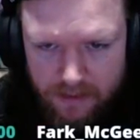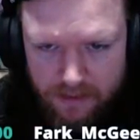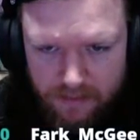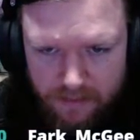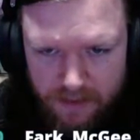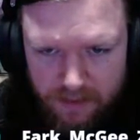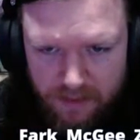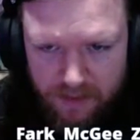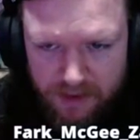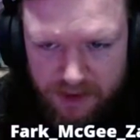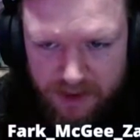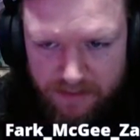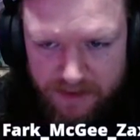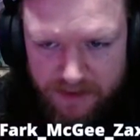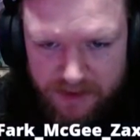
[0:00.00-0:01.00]
Meanwhile,
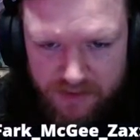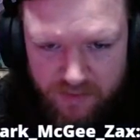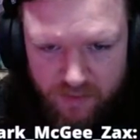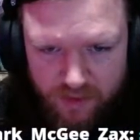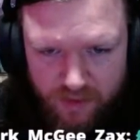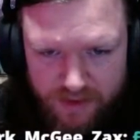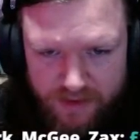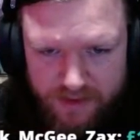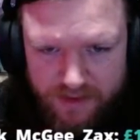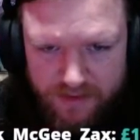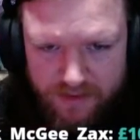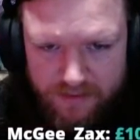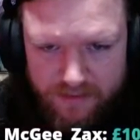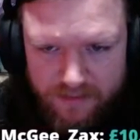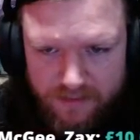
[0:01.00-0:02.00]
German destroyers
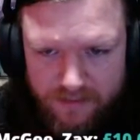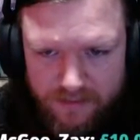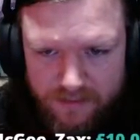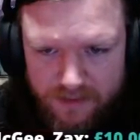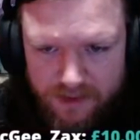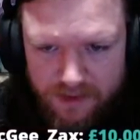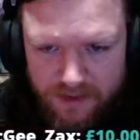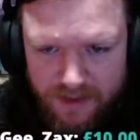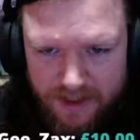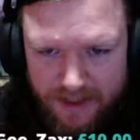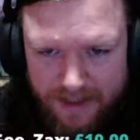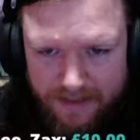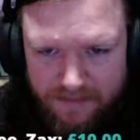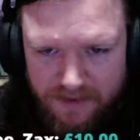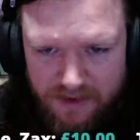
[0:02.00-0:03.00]
should get
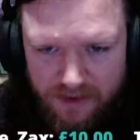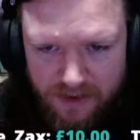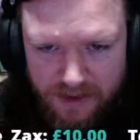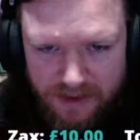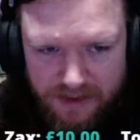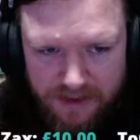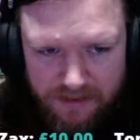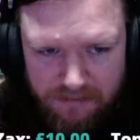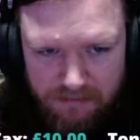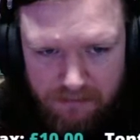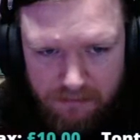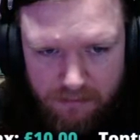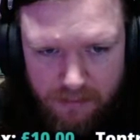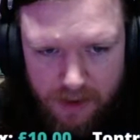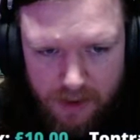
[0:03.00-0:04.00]
absolutely
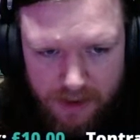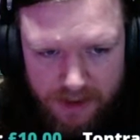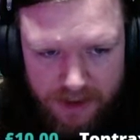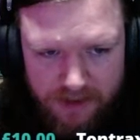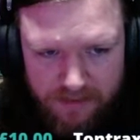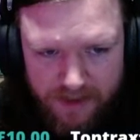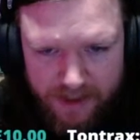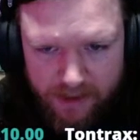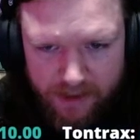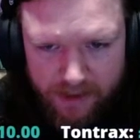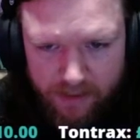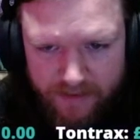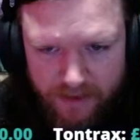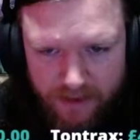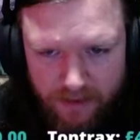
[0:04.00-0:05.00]
demolished by our
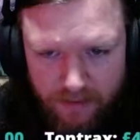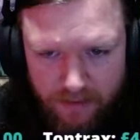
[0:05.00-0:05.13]
fleet.